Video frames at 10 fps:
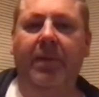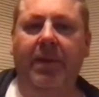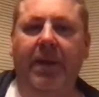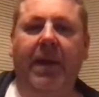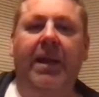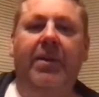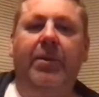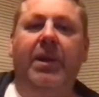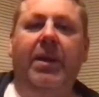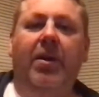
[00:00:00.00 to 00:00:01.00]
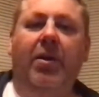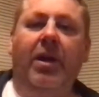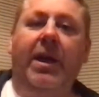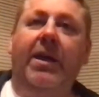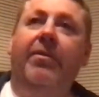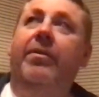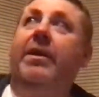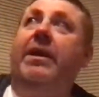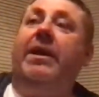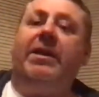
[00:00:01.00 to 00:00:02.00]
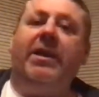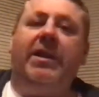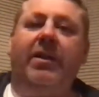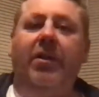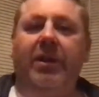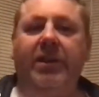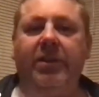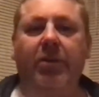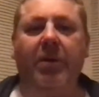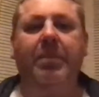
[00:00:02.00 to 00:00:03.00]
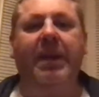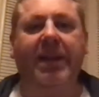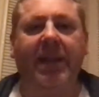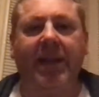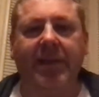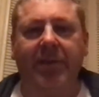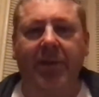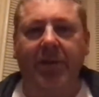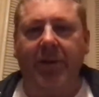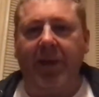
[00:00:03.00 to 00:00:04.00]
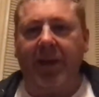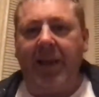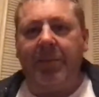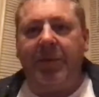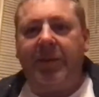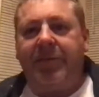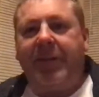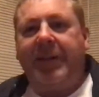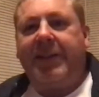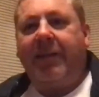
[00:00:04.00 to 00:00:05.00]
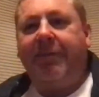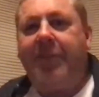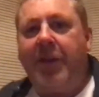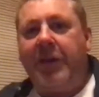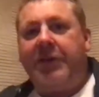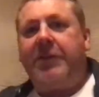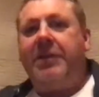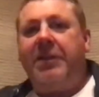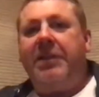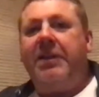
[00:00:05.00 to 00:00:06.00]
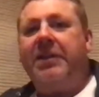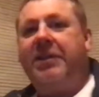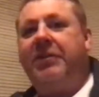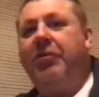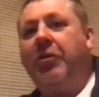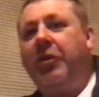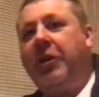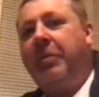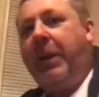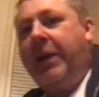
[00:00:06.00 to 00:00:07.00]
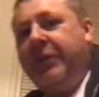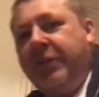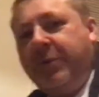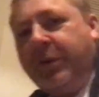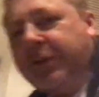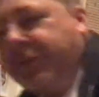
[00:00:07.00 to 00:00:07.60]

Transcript: And we're live, and actually the light is quite bad in here, so let me just fix that first. It's not a good comparison otherwise.